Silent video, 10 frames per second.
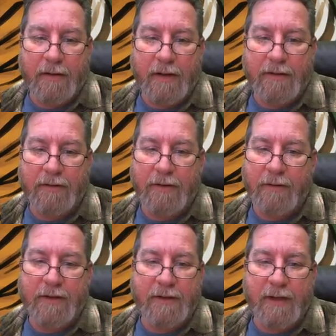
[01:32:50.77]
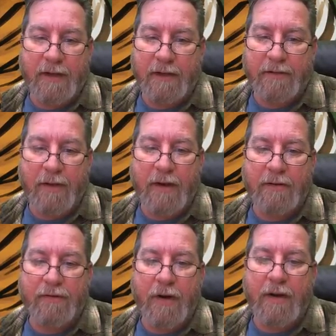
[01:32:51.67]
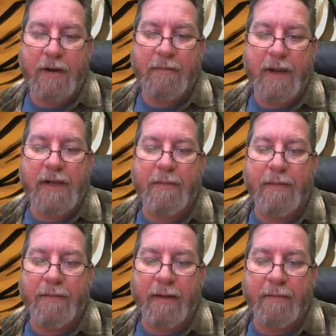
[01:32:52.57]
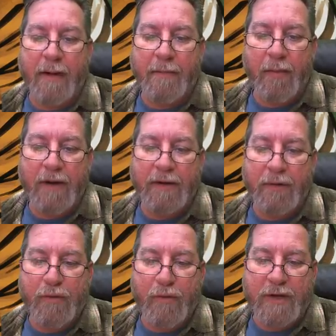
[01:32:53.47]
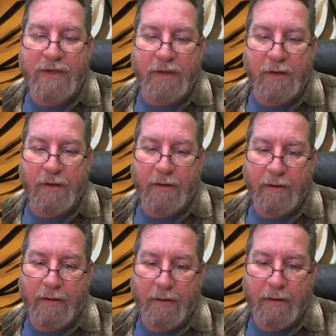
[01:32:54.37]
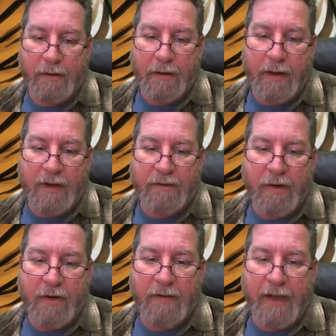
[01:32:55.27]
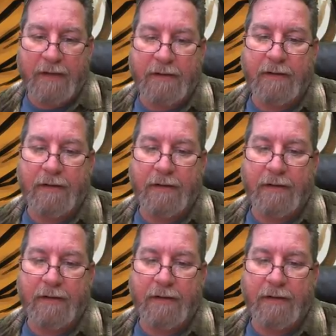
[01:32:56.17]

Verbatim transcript: I don't know what to tell you. Draw, draw, uh, make up a, a, a brand new creature, and draw that.